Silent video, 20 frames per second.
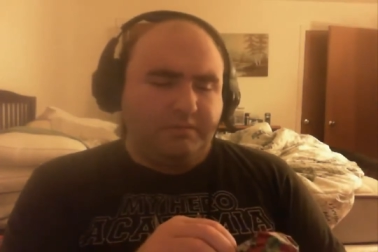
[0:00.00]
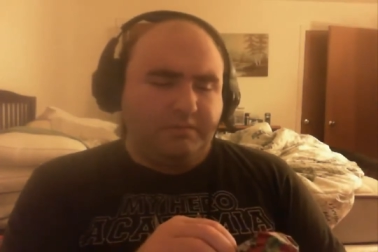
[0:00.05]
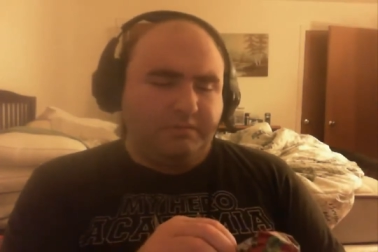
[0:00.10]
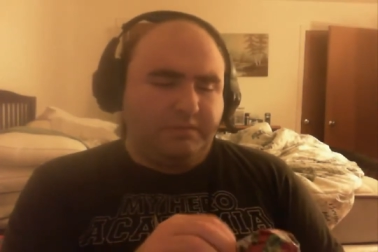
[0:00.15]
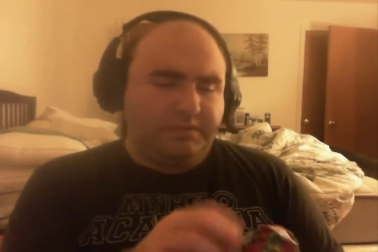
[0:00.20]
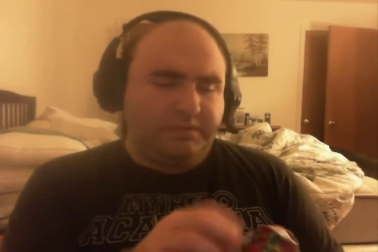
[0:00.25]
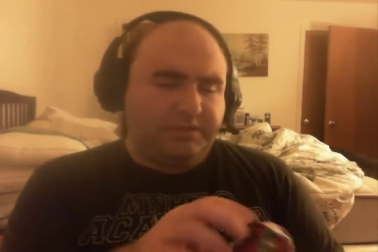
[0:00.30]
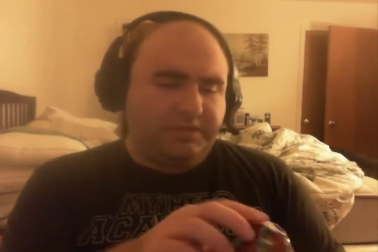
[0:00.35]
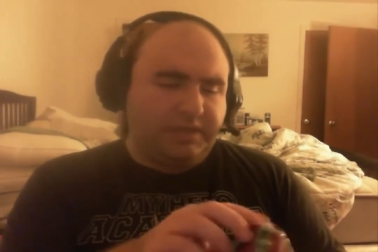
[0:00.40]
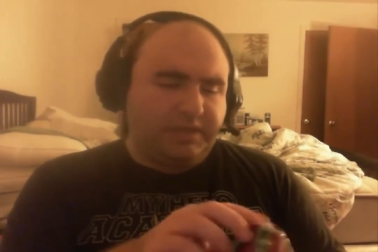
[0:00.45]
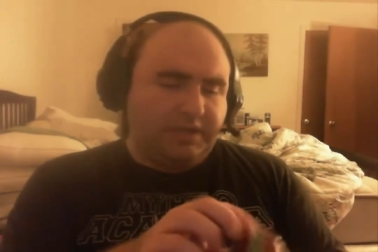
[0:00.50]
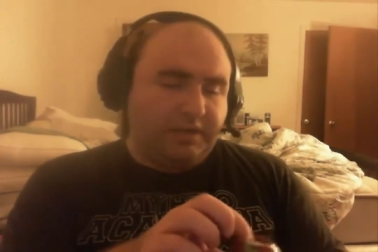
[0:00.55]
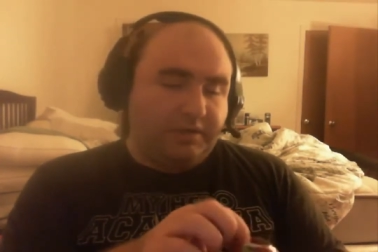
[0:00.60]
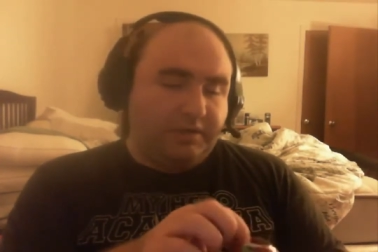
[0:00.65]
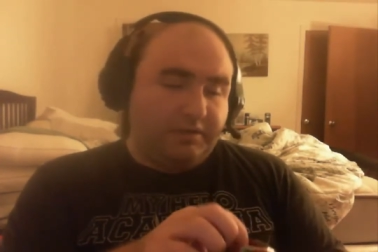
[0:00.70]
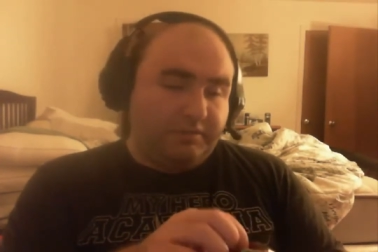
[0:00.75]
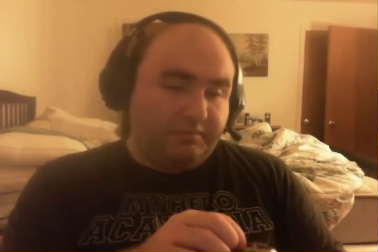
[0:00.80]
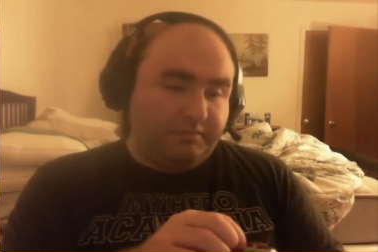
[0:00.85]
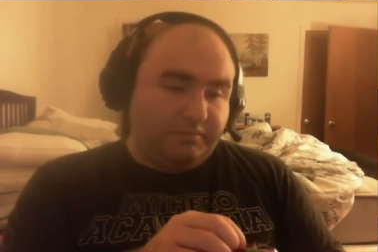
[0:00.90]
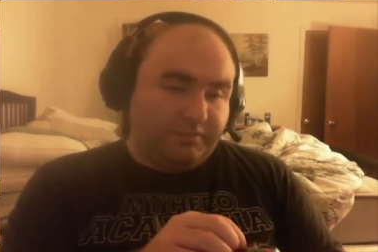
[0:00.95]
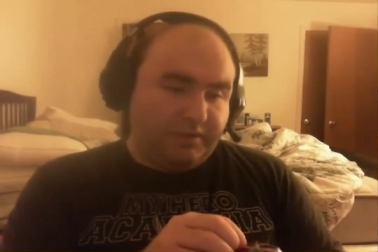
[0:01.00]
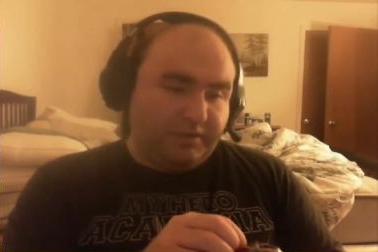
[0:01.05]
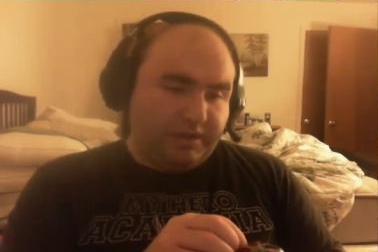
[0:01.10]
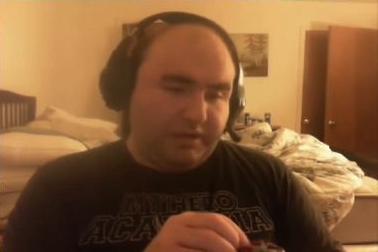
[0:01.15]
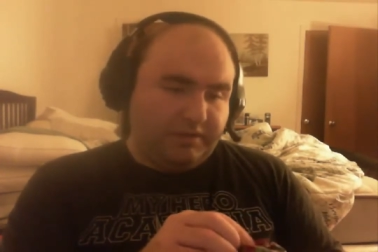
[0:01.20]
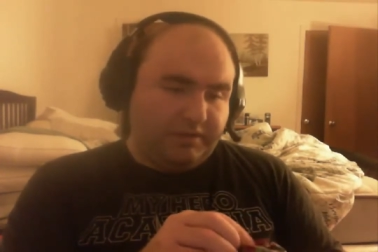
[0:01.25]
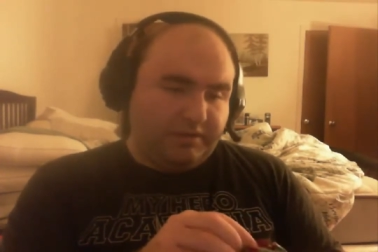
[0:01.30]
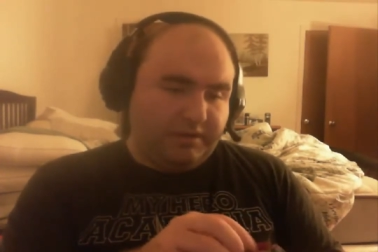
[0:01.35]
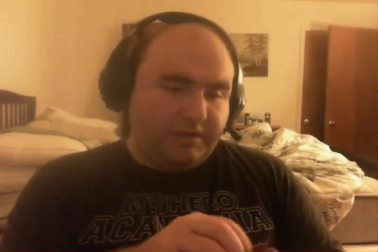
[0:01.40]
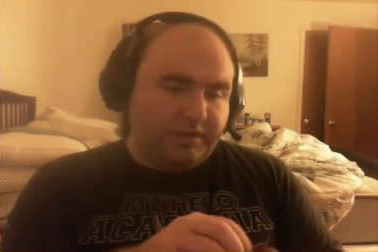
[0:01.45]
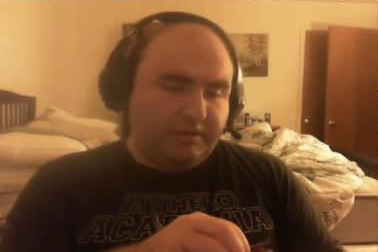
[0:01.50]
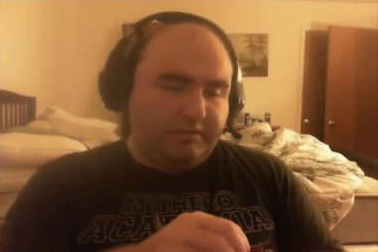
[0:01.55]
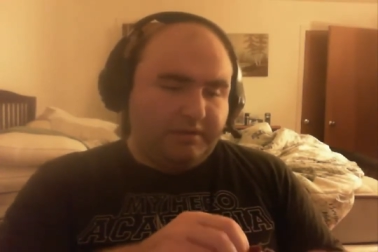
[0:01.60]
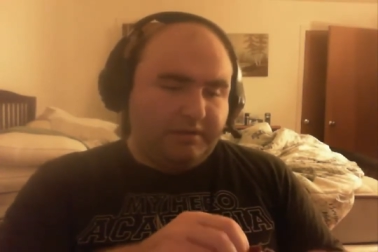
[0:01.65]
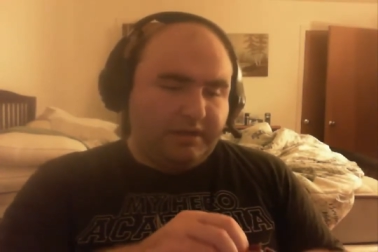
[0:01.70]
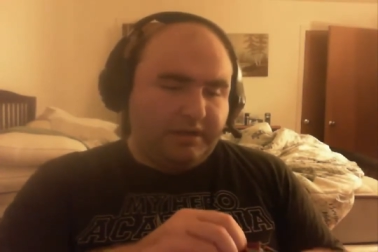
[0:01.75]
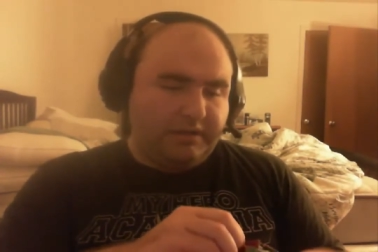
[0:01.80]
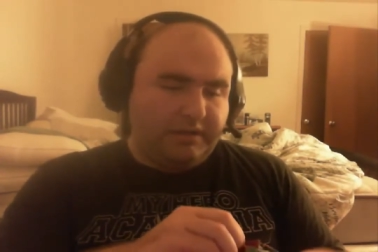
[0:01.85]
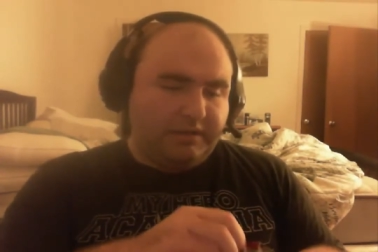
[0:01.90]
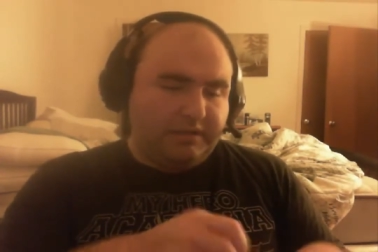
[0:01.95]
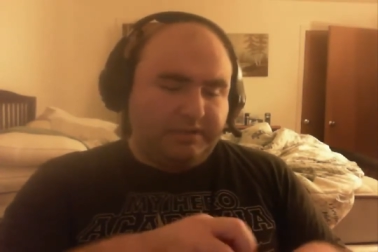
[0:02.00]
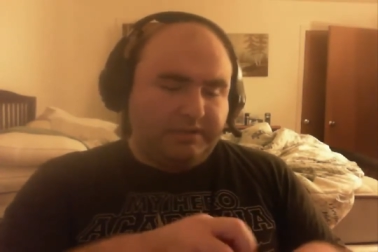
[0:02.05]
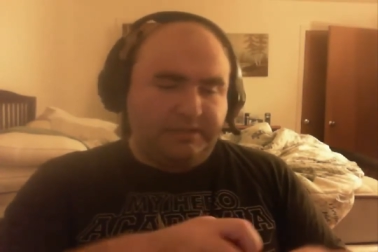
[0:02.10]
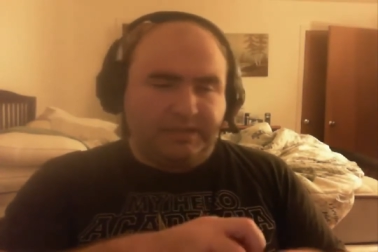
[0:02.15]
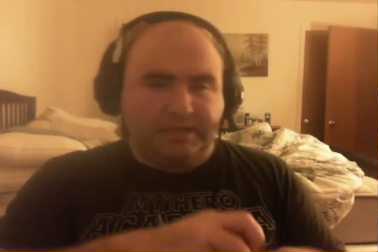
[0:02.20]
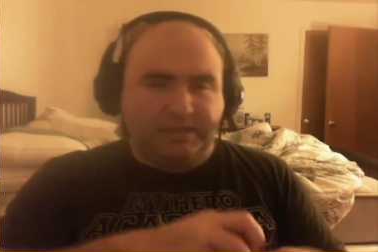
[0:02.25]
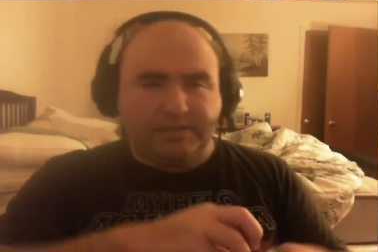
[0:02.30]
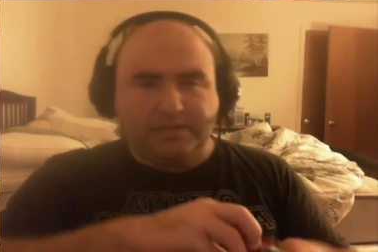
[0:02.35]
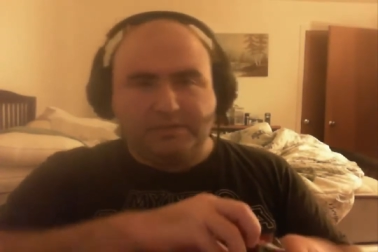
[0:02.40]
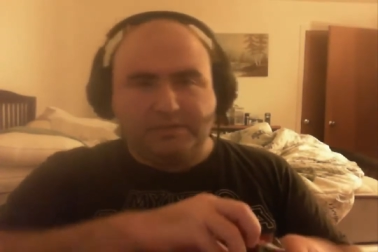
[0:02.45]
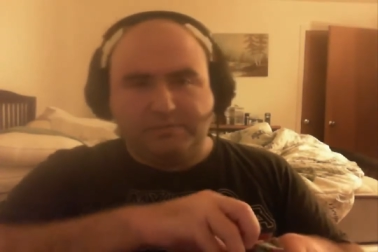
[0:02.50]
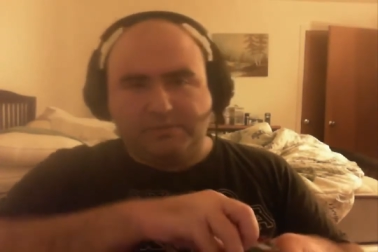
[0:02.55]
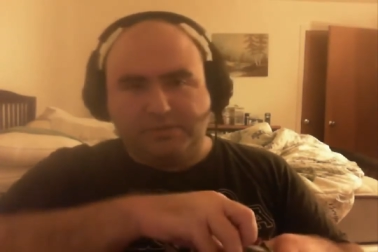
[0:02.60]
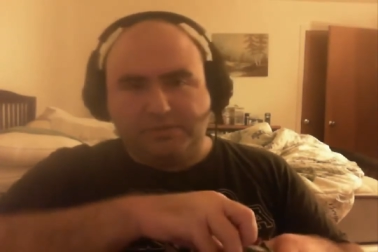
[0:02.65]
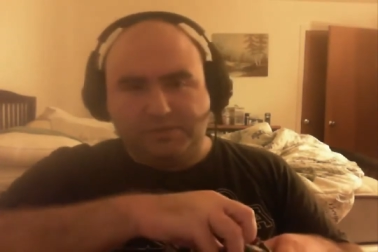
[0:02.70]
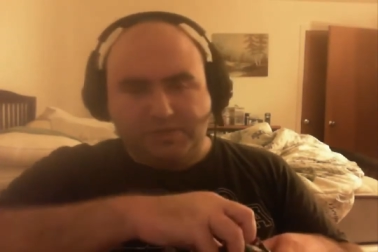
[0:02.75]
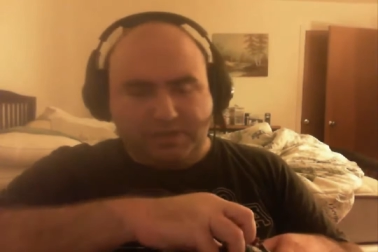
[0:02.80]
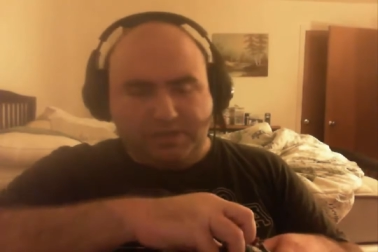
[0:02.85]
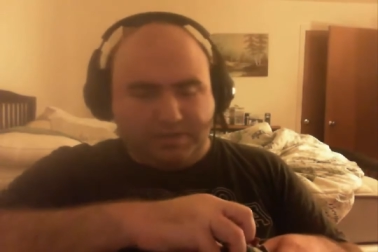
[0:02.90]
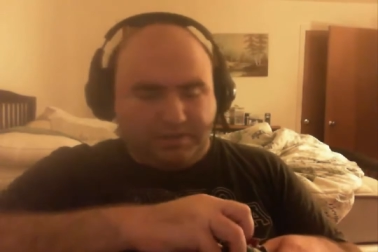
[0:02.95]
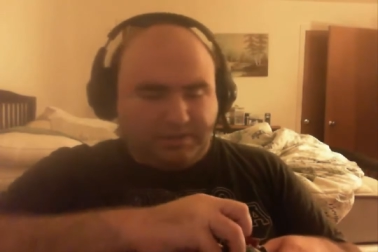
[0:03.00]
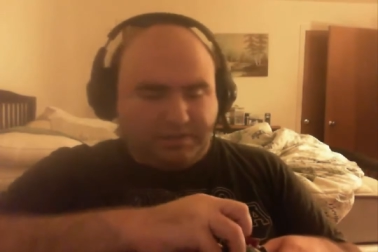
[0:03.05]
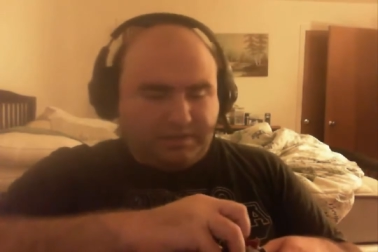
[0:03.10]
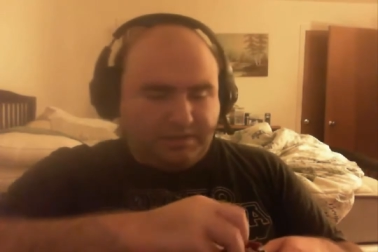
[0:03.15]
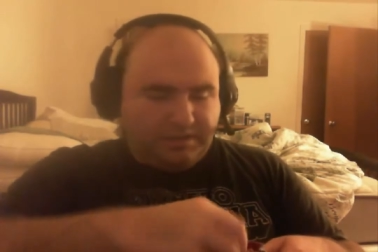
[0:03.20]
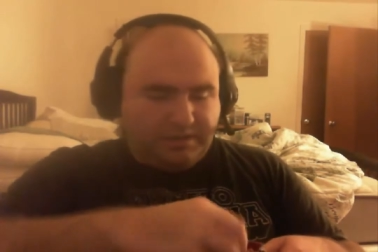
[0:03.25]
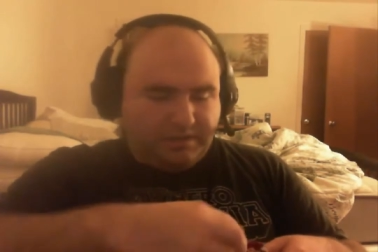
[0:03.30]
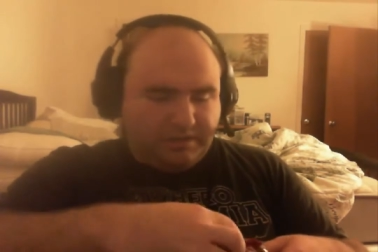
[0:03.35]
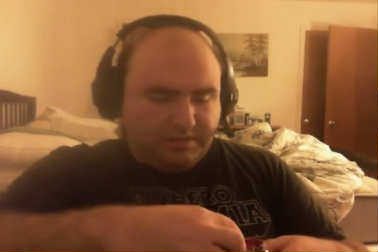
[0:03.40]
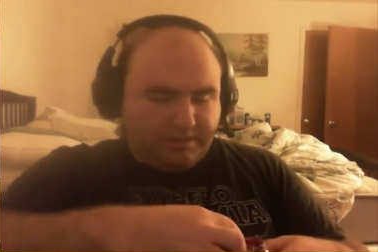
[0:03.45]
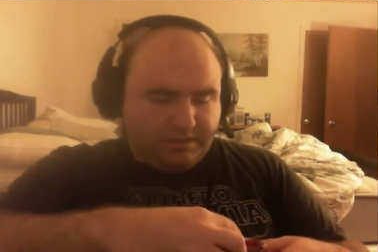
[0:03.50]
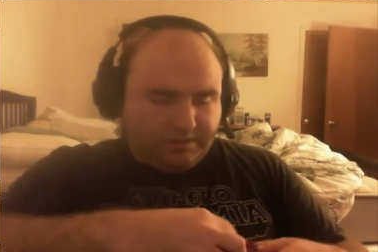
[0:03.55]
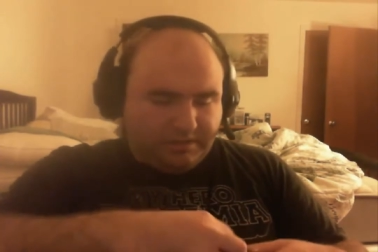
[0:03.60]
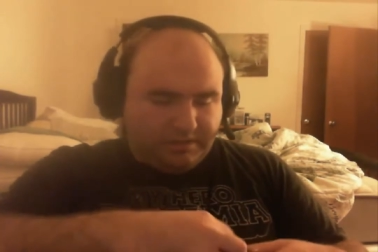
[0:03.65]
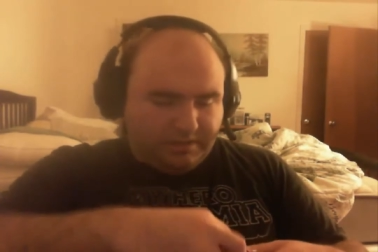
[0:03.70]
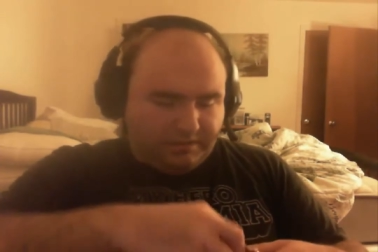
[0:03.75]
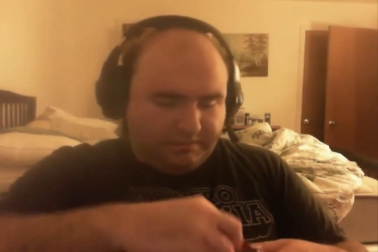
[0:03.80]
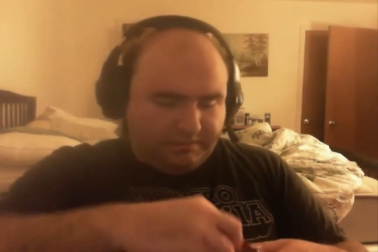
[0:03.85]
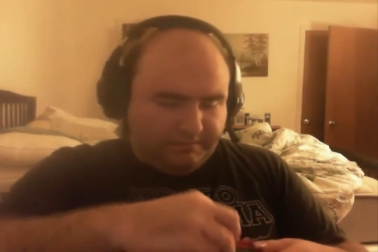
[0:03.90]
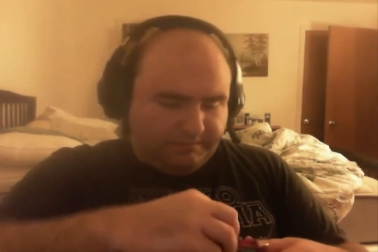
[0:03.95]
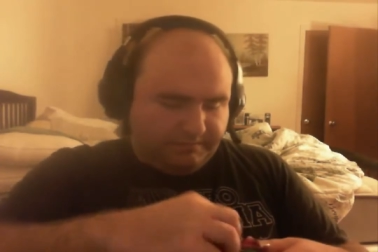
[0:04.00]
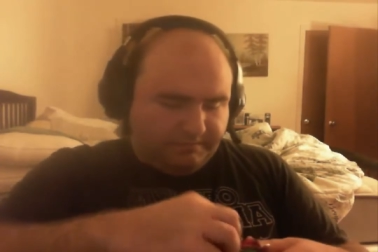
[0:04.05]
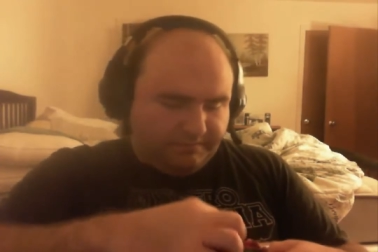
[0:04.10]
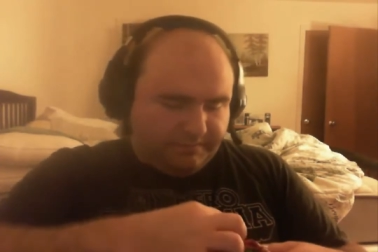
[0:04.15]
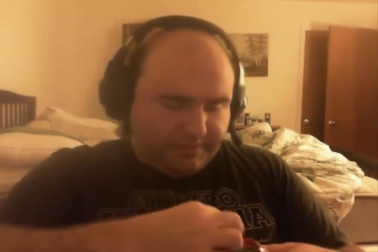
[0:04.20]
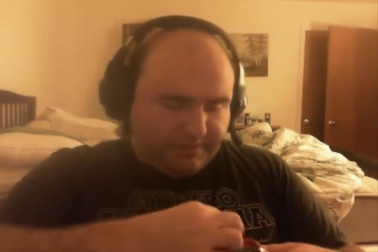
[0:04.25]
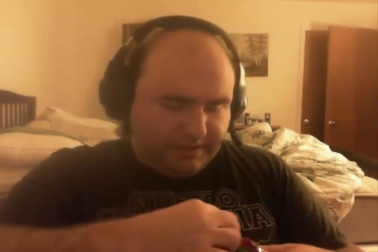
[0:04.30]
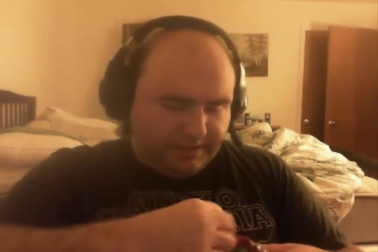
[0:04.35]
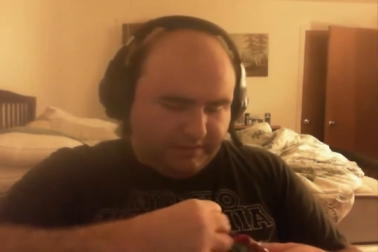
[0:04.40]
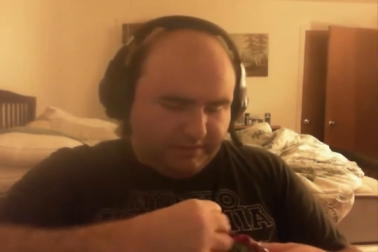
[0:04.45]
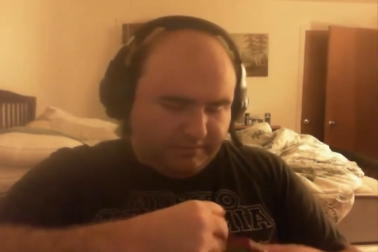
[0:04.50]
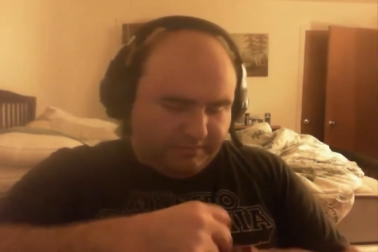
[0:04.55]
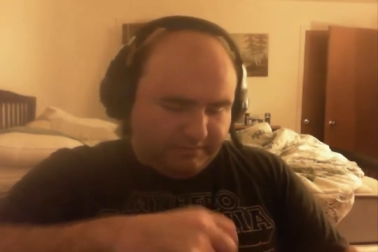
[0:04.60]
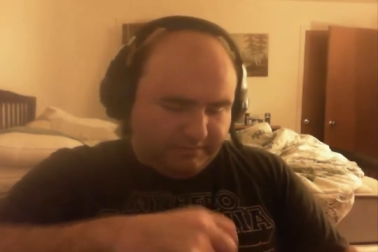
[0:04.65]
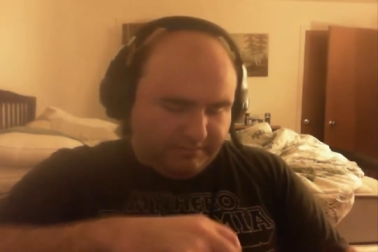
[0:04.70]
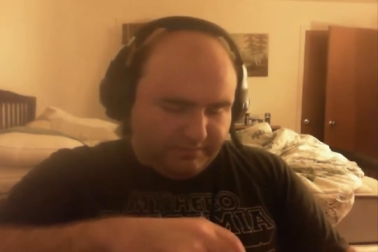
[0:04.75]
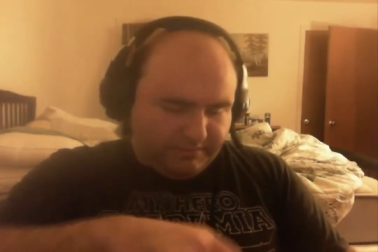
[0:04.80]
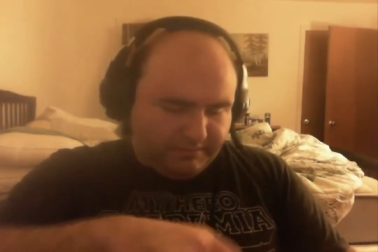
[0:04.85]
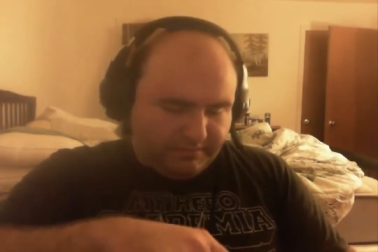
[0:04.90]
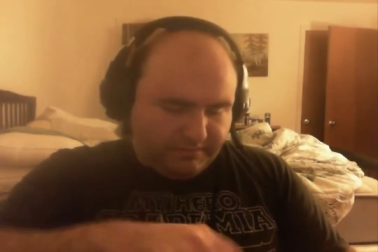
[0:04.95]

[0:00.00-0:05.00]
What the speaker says: We'll see. Oh boy. Alright, let's give this one a shot. Oh, no.